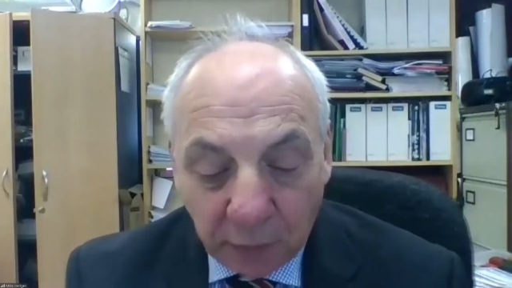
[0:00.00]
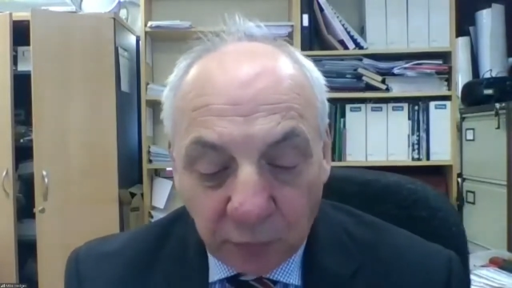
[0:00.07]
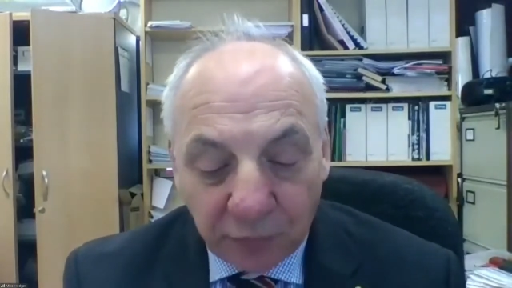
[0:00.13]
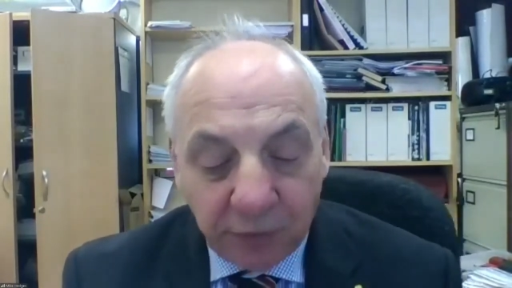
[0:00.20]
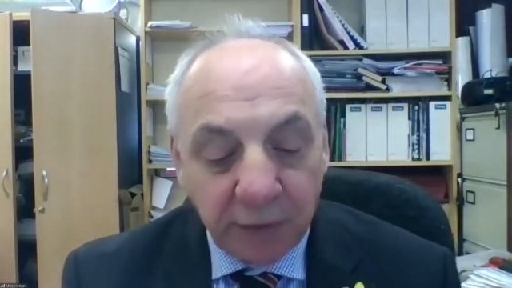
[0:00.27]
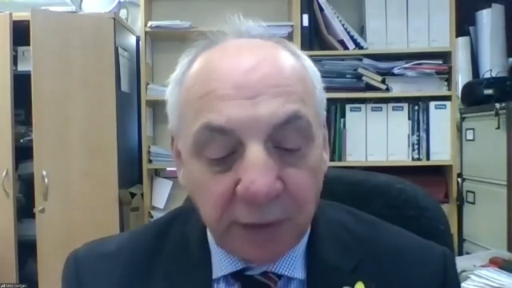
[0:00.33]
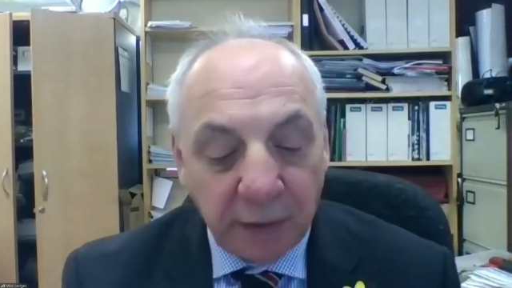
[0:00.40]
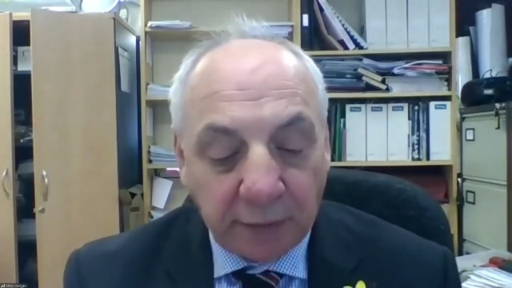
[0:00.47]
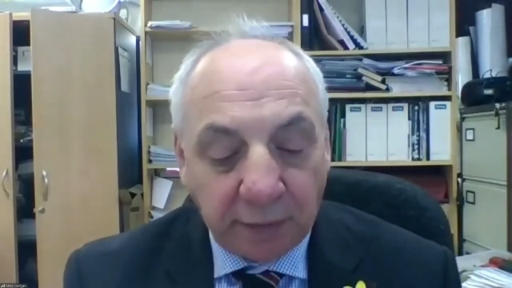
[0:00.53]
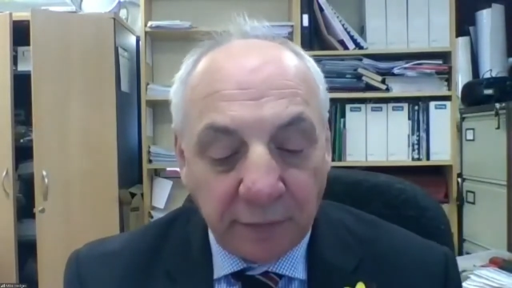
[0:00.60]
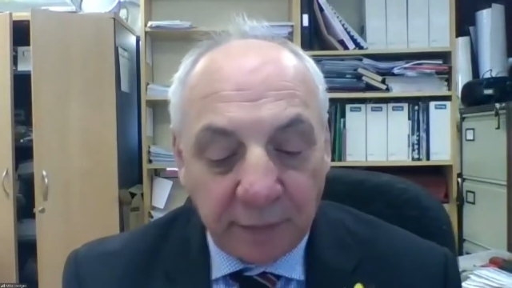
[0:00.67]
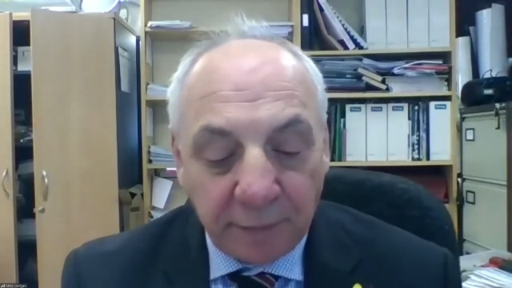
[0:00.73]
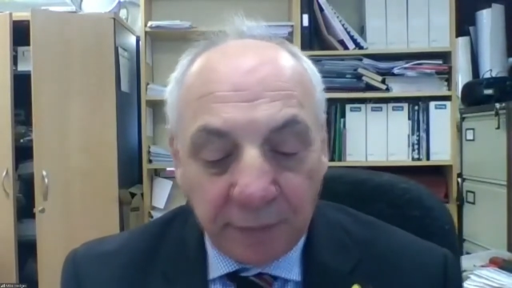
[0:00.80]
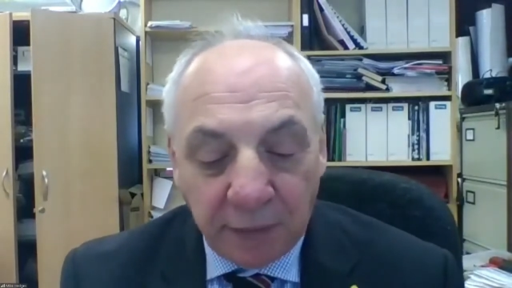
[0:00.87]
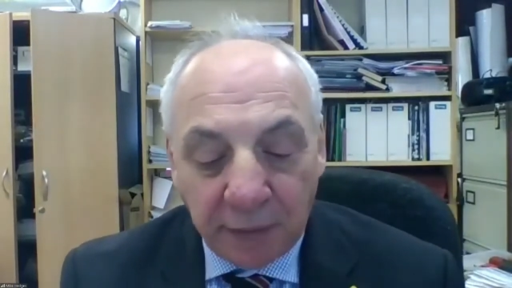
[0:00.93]

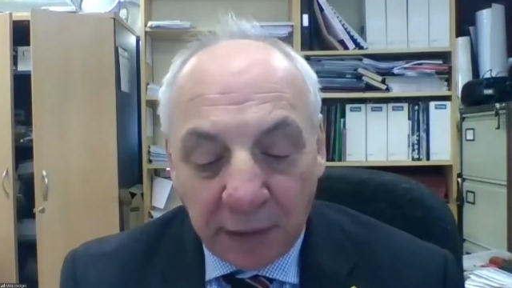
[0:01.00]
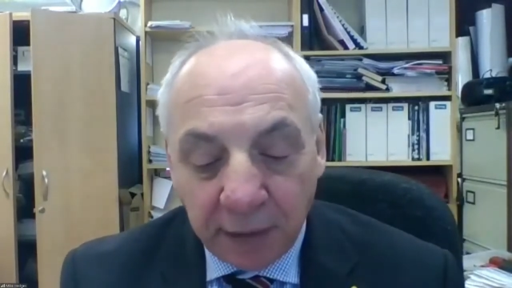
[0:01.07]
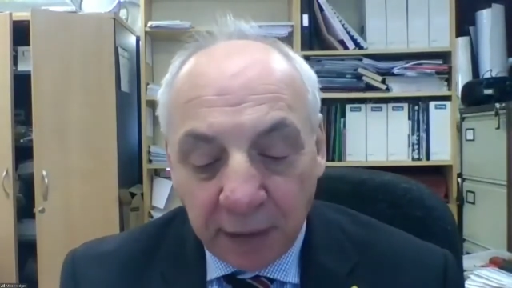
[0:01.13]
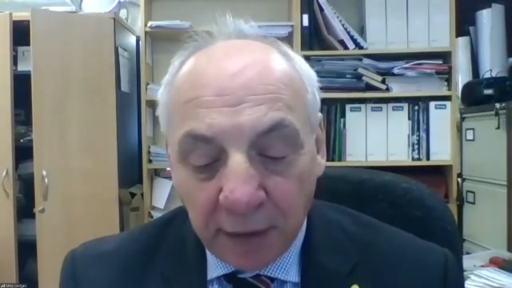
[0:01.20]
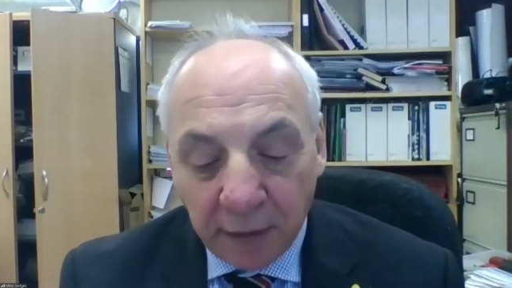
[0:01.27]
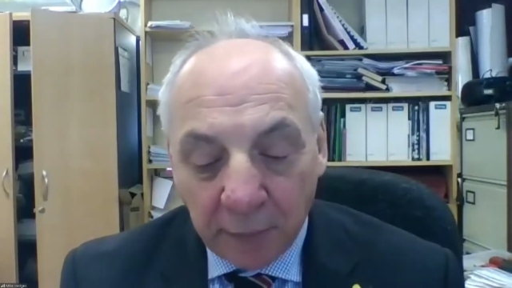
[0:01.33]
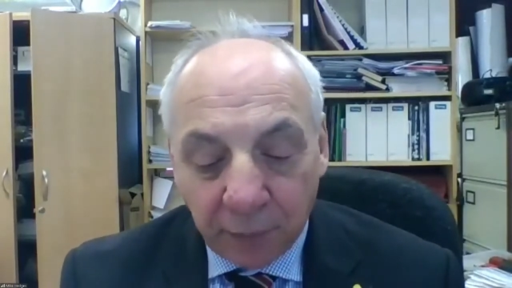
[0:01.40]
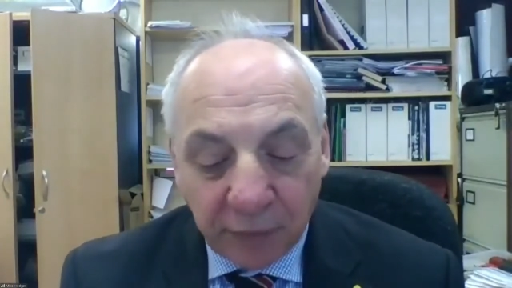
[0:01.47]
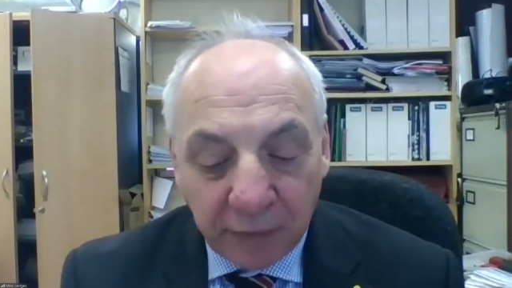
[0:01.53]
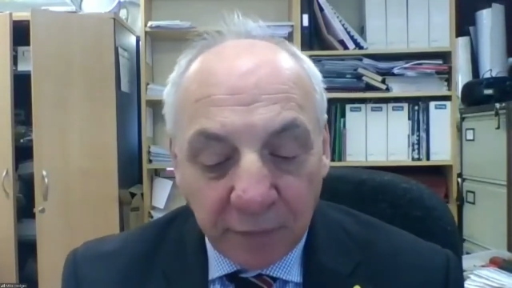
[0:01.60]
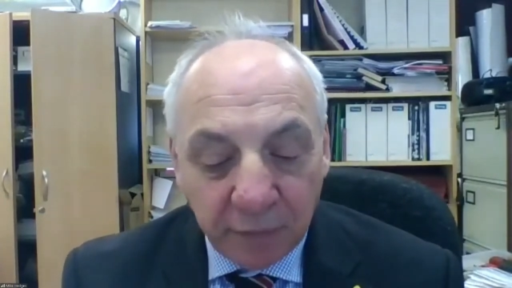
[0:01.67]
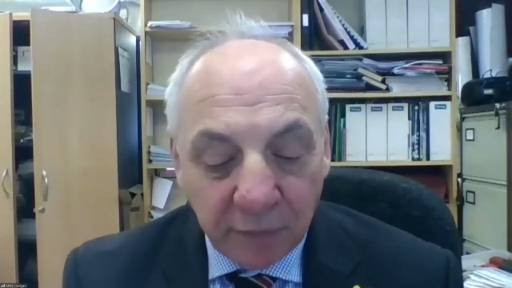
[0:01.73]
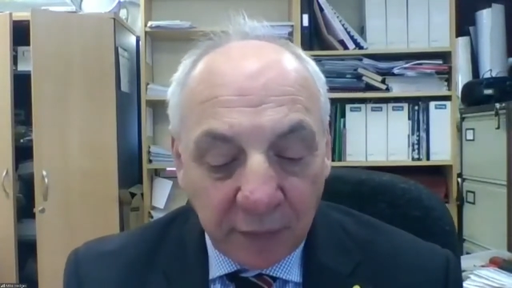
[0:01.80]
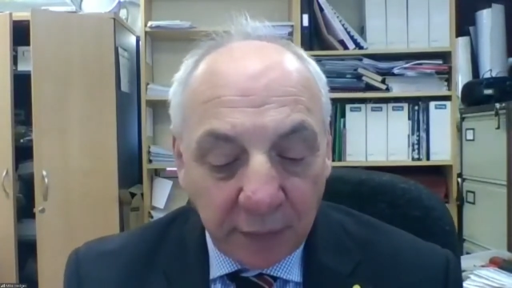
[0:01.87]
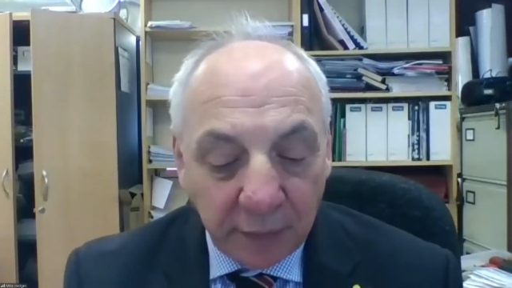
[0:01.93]
pre-1979, the
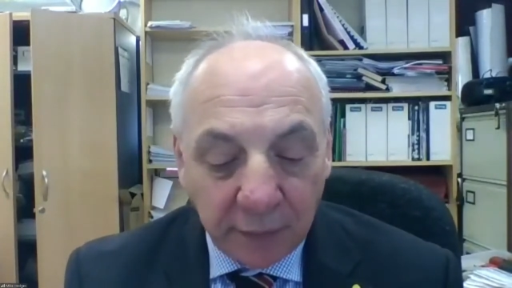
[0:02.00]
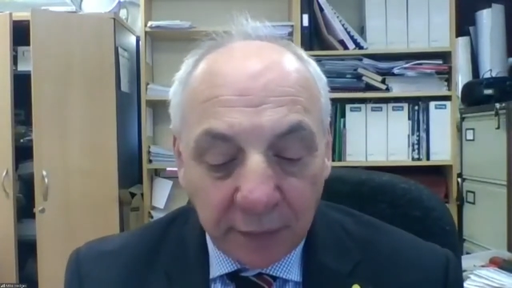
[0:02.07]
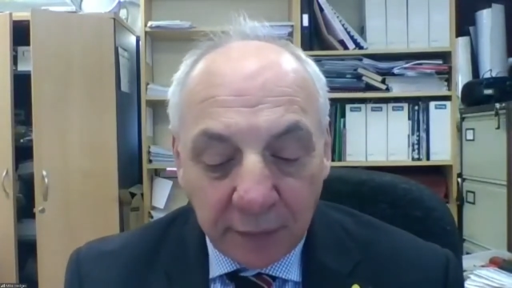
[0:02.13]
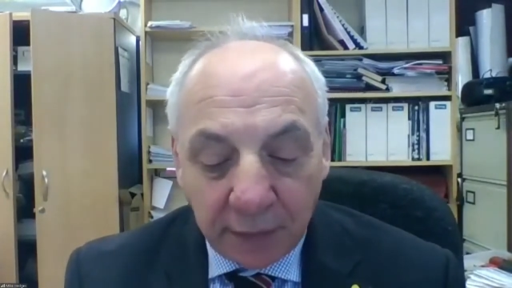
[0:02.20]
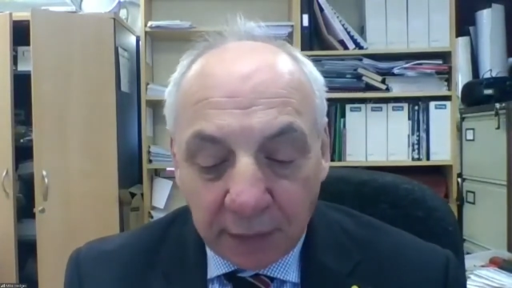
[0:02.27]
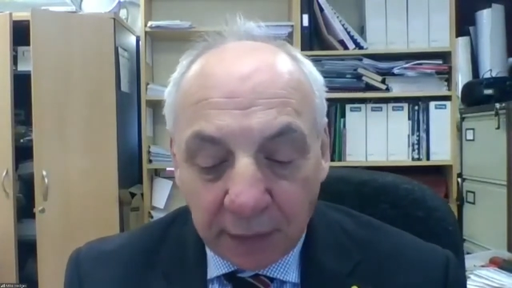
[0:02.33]
private sector